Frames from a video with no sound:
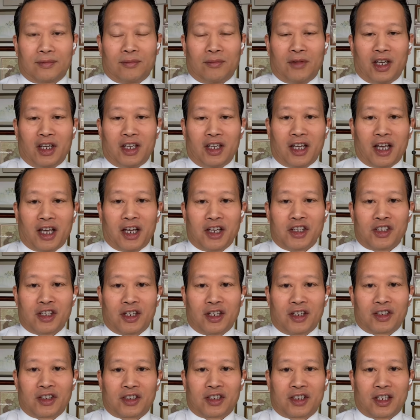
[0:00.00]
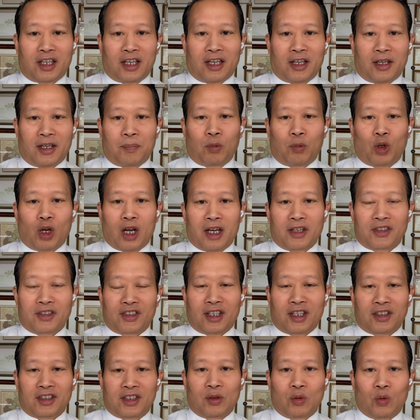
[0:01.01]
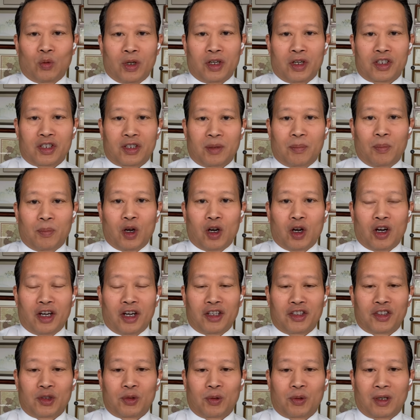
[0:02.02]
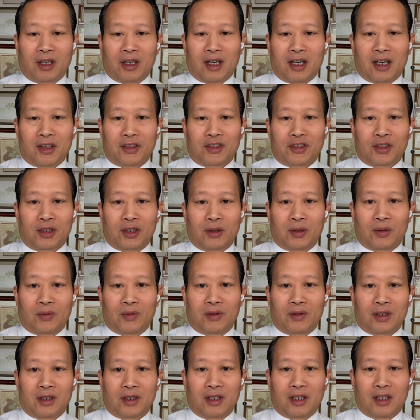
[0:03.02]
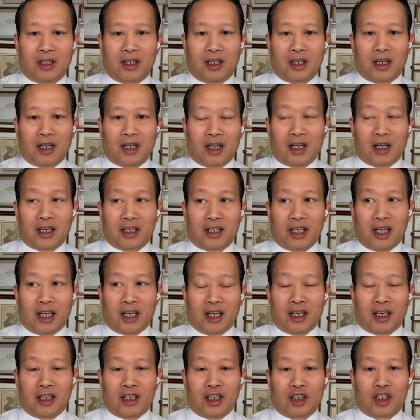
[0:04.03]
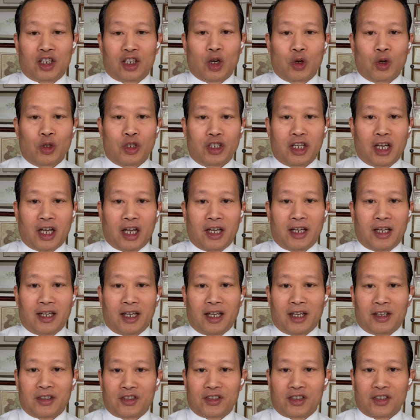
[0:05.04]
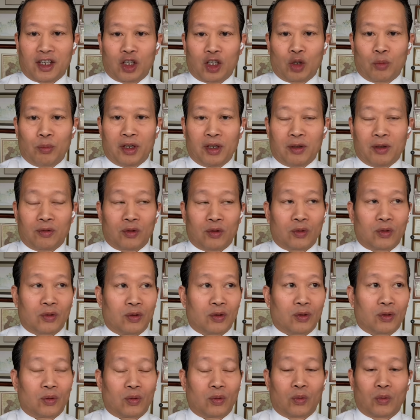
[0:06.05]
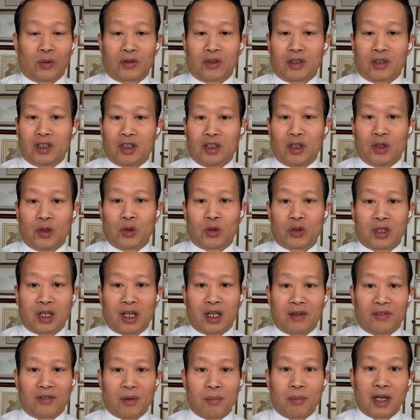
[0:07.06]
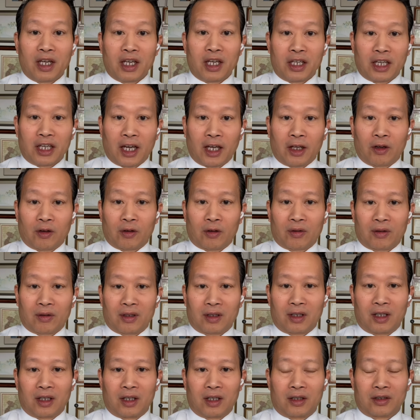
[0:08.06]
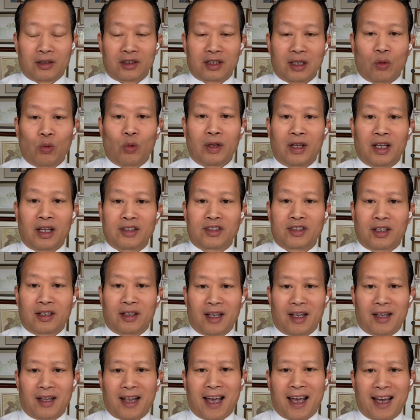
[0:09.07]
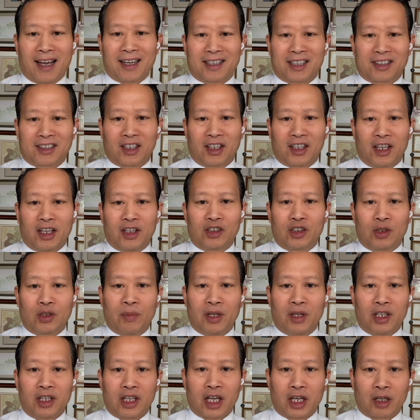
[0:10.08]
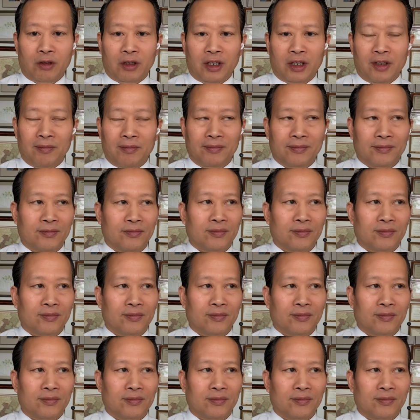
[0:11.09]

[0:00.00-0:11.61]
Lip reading: Mediation is a process in which the parties to a lawsuit can negotiate a settlement with the use of a mediator, someone that's act as an intermediary